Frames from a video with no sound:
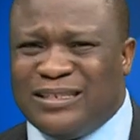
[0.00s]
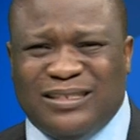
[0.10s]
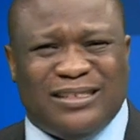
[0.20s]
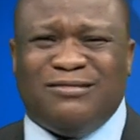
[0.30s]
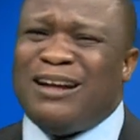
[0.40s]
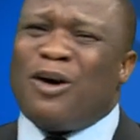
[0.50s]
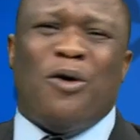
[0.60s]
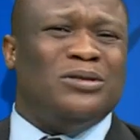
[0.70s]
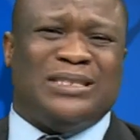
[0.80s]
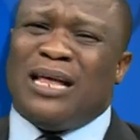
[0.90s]
The
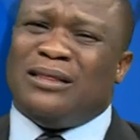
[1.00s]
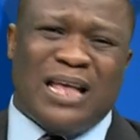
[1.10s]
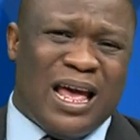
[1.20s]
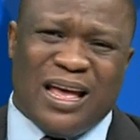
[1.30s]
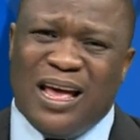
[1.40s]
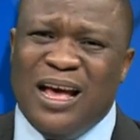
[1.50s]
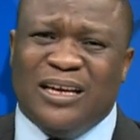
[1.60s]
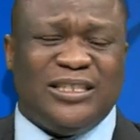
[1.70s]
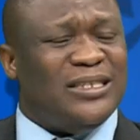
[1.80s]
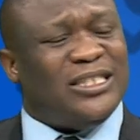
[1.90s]
records are there.
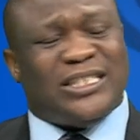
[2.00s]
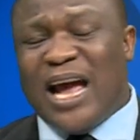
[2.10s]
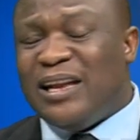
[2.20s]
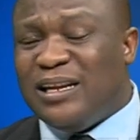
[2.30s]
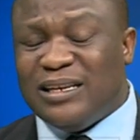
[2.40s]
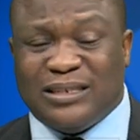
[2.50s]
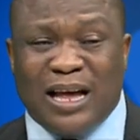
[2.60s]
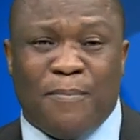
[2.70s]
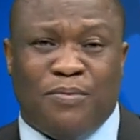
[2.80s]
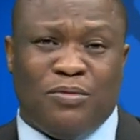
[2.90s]
She's a shining
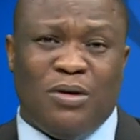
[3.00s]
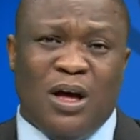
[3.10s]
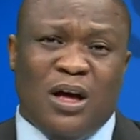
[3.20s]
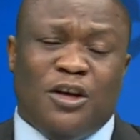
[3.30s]
example.